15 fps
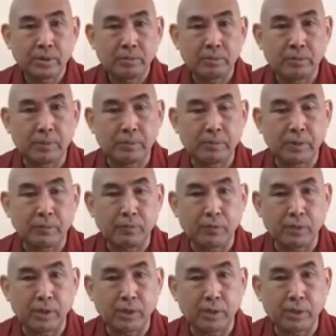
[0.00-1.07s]
many people
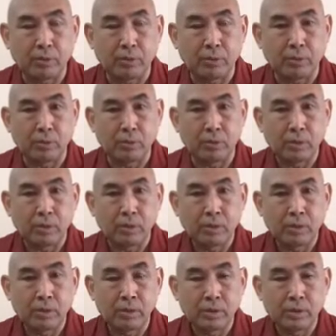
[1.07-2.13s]
think, oh,
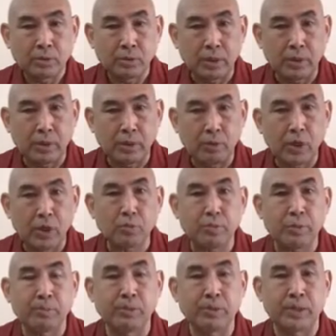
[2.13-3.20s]
so I want to
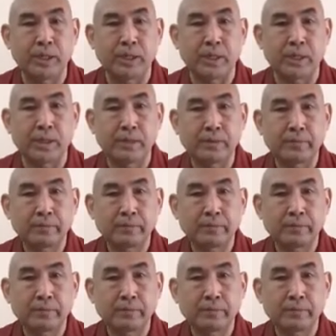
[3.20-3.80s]
be Buddha.